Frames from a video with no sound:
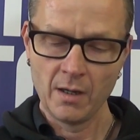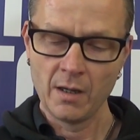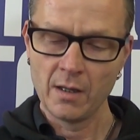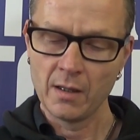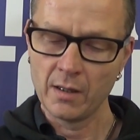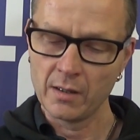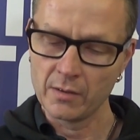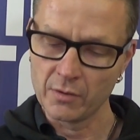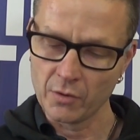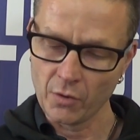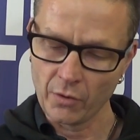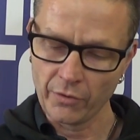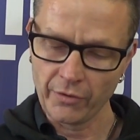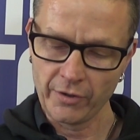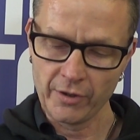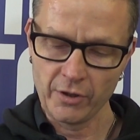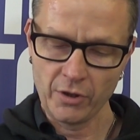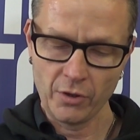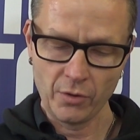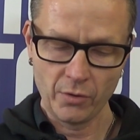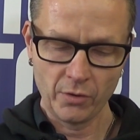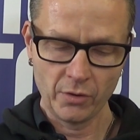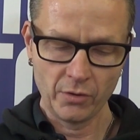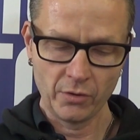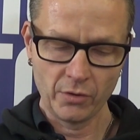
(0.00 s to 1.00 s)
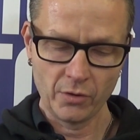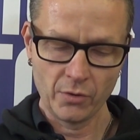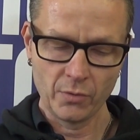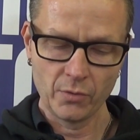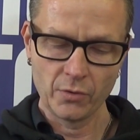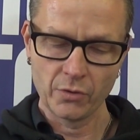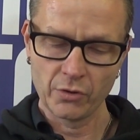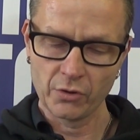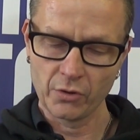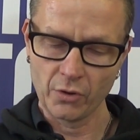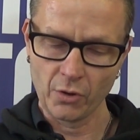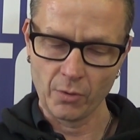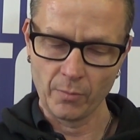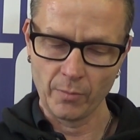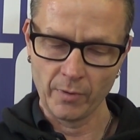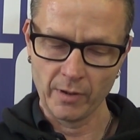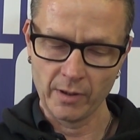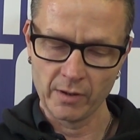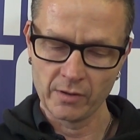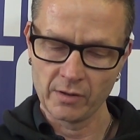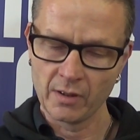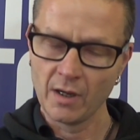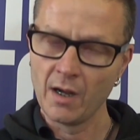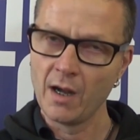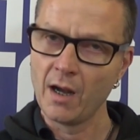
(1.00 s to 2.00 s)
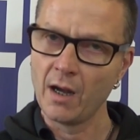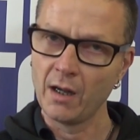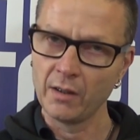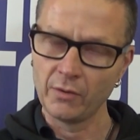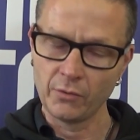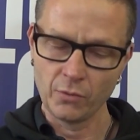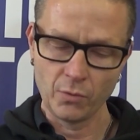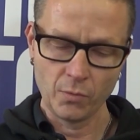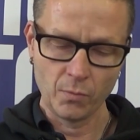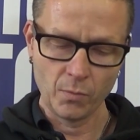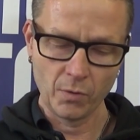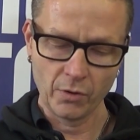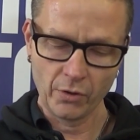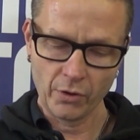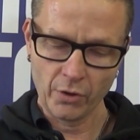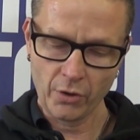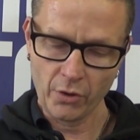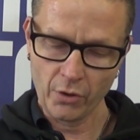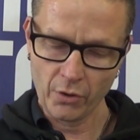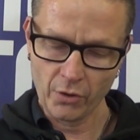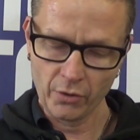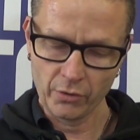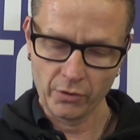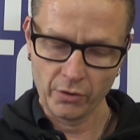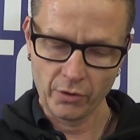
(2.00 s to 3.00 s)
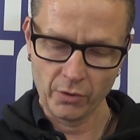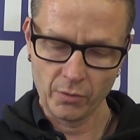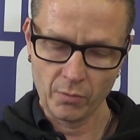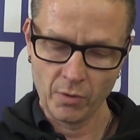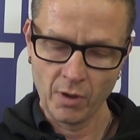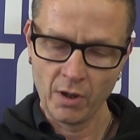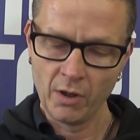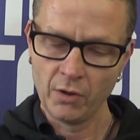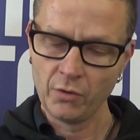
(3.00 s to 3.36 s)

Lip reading: There's nothing you can do to stop this. I don't want to hurt you.